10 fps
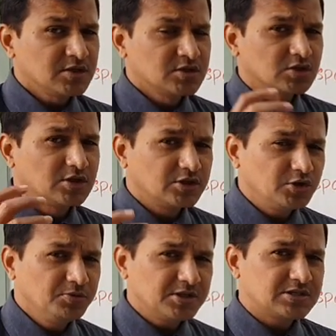So the
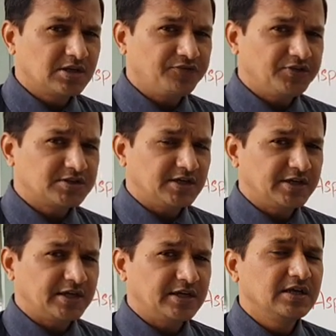tumors
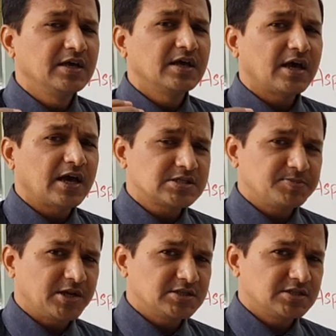deficient in
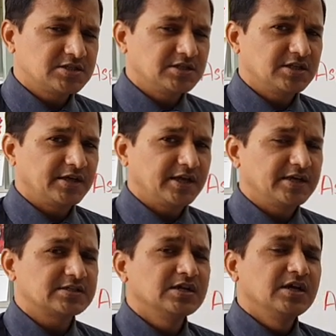asparagine
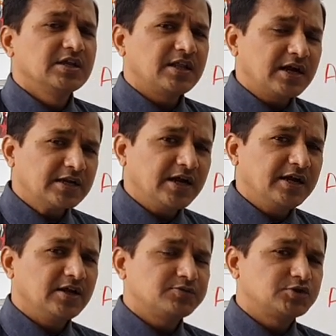synthetase, that
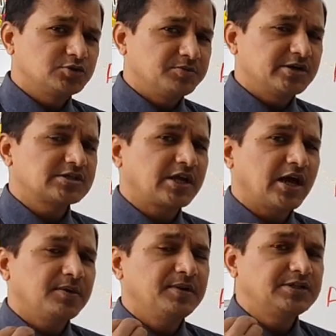kind of tumors
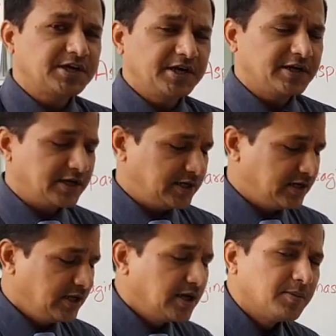can be
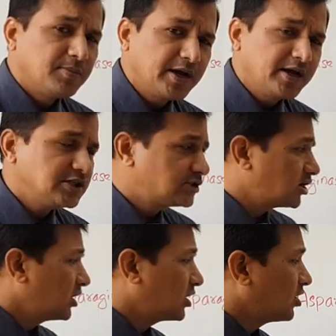treated by a
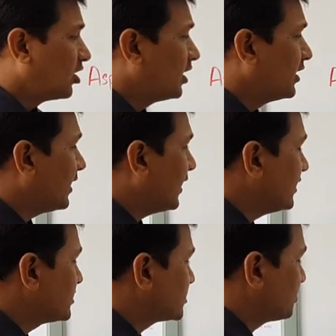drug called
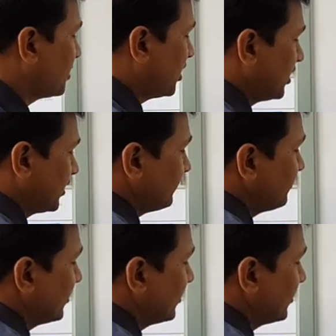Elspar.